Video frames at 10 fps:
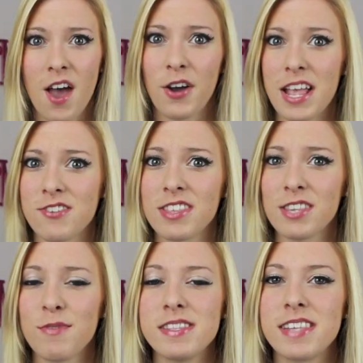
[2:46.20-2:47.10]
Okay, so
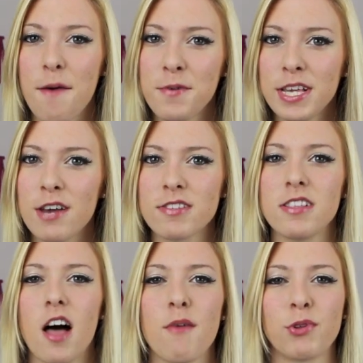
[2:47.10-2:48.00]
this one definitely goes
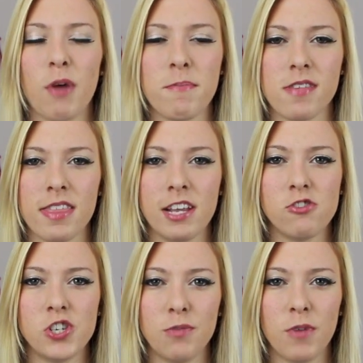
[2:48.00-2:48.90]
along with representing your
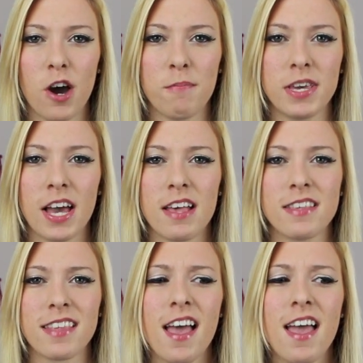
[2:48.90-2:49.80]
gym well,
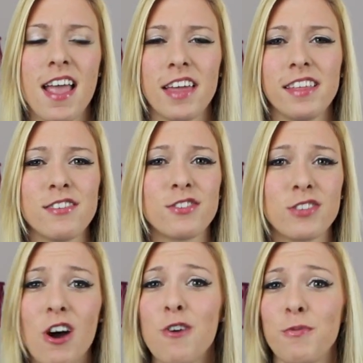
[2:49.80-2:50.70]
because it is
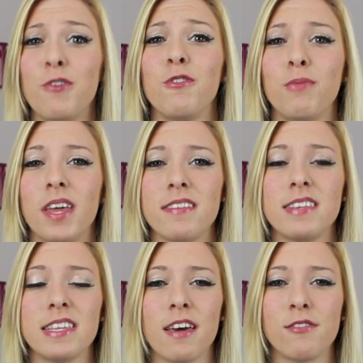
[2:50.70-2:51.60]
so rude when I
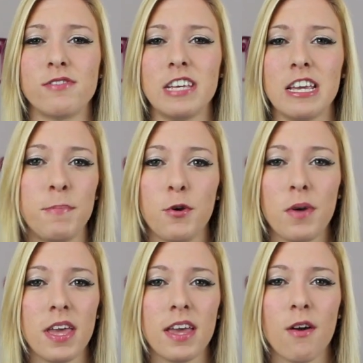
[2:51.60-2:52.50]
see another team
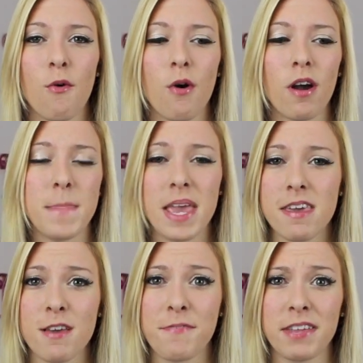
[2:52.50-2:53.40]
booing or
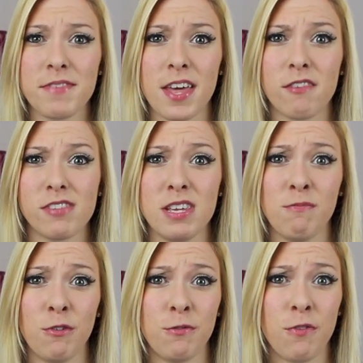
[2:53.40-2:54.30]
making fun of another
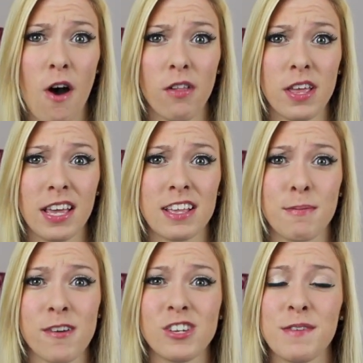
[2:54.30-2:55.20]
team for falling,
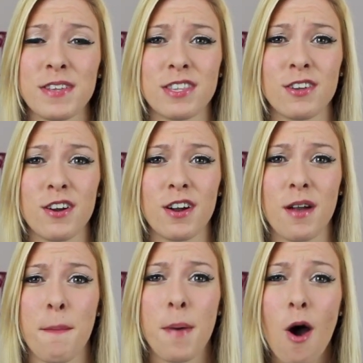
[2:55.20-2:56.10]
especially if it's their
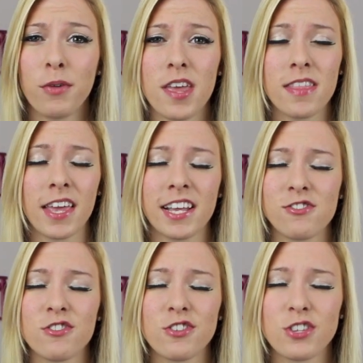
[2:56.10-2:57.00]
opponent. Like, it's
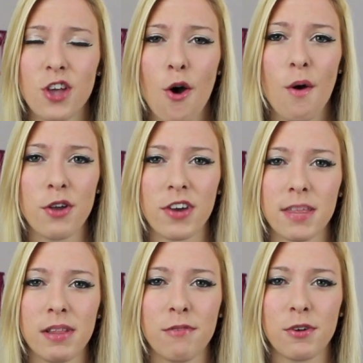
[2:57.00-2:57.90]
just so
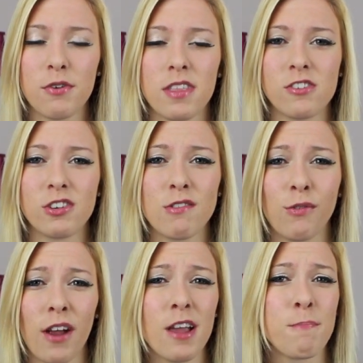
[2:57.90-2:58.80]
incredibly rude, and it shows
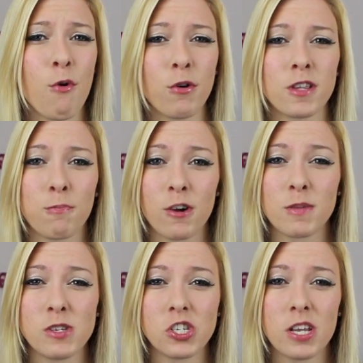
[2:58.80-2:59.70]
very poor
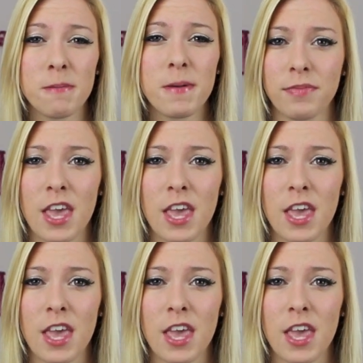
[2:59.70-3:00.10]
sportsmanship.